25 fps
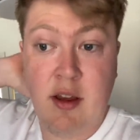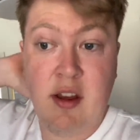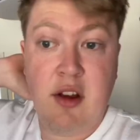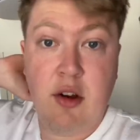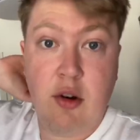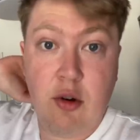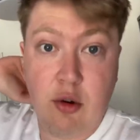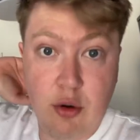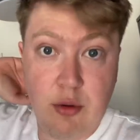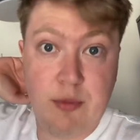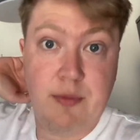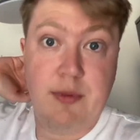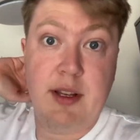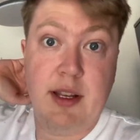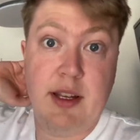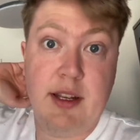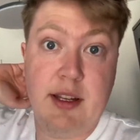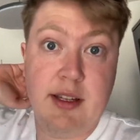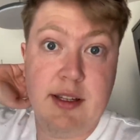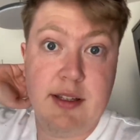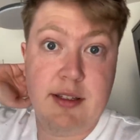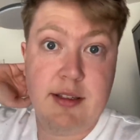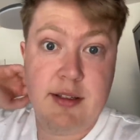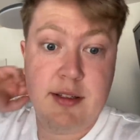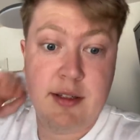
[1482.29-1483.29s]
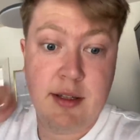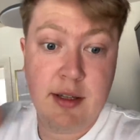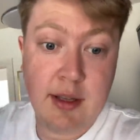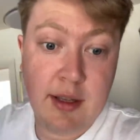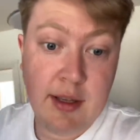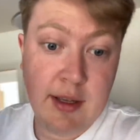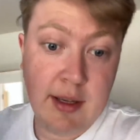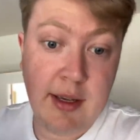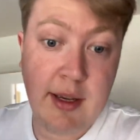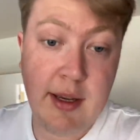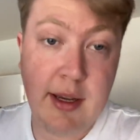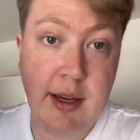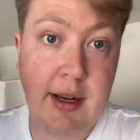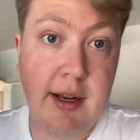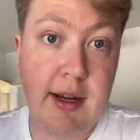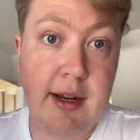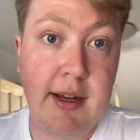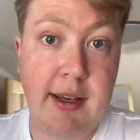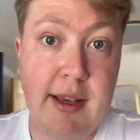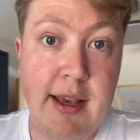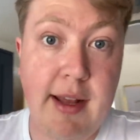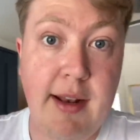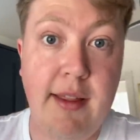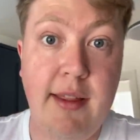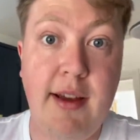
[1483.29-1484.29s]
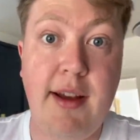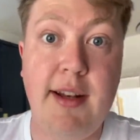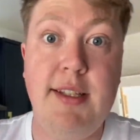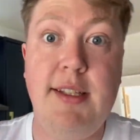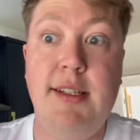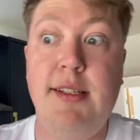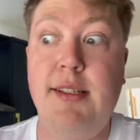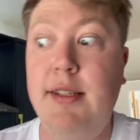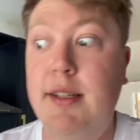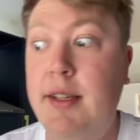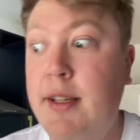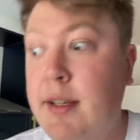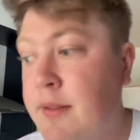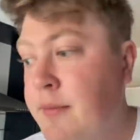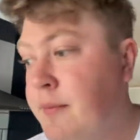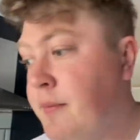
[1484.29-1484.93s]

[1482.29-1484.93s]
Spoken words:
Hopefully it is, and I can get that easy.